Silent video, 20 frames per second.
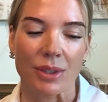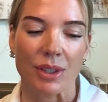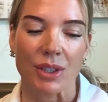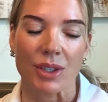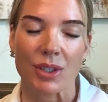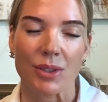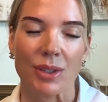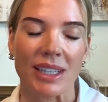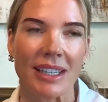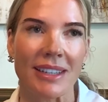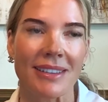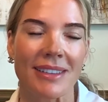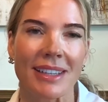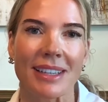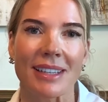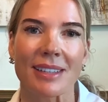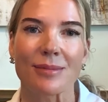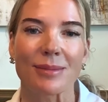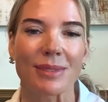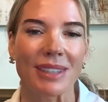treating
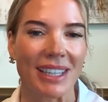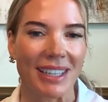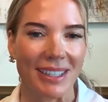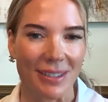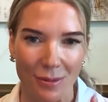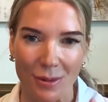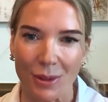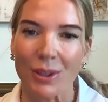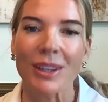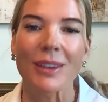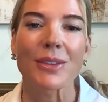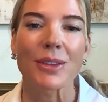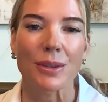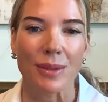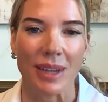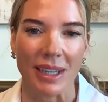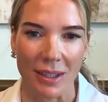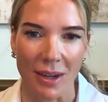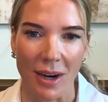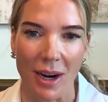them like roll out the
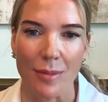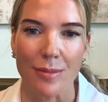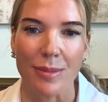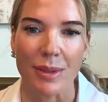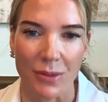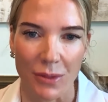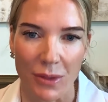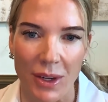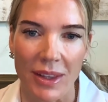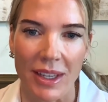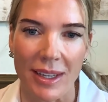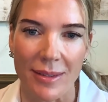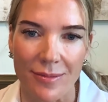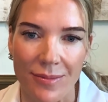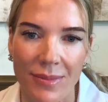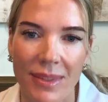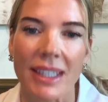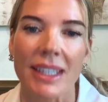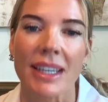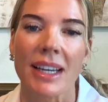red carpet for
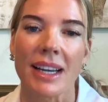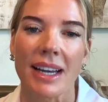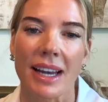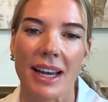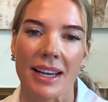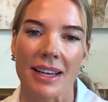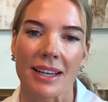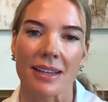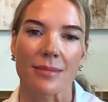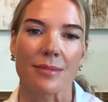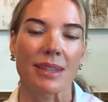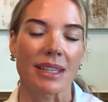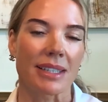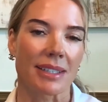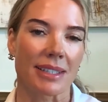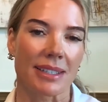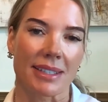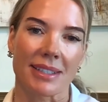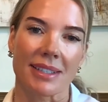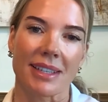them
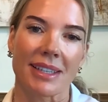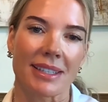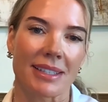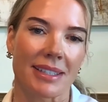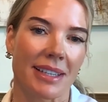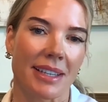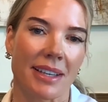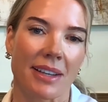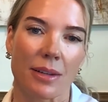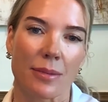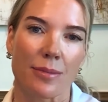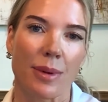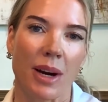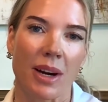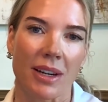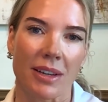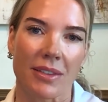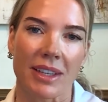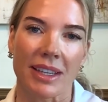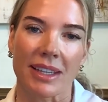is the other
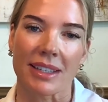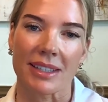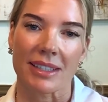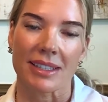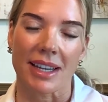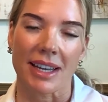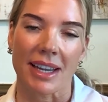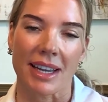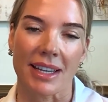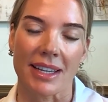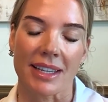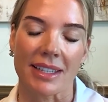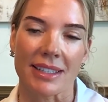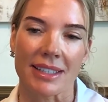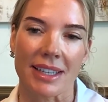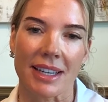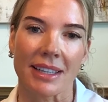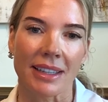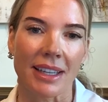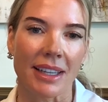part of it, and
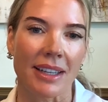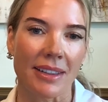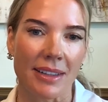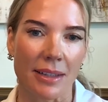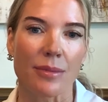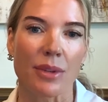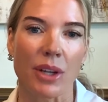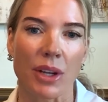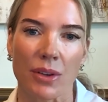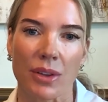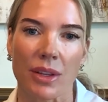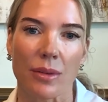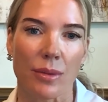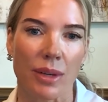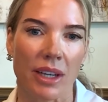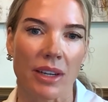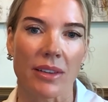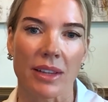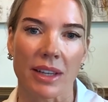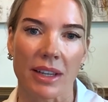letting them know that
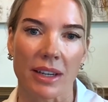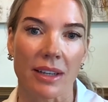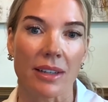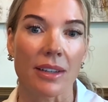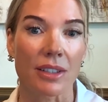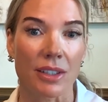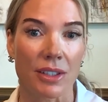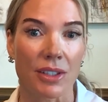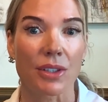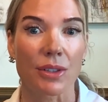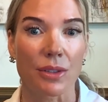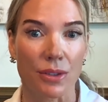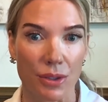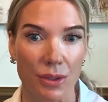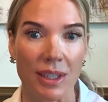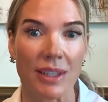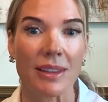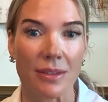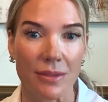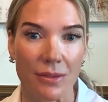we are there to
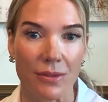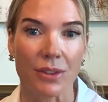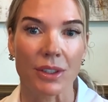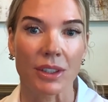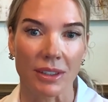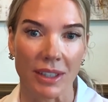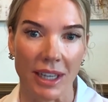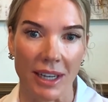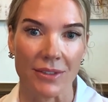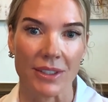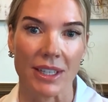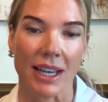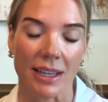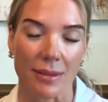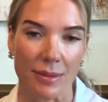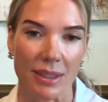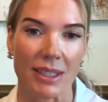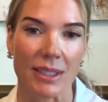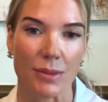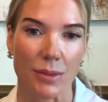treat them for a
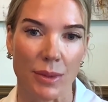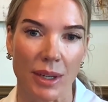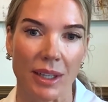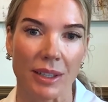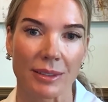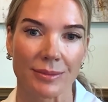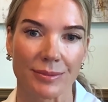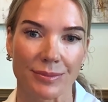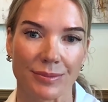lifetime as well.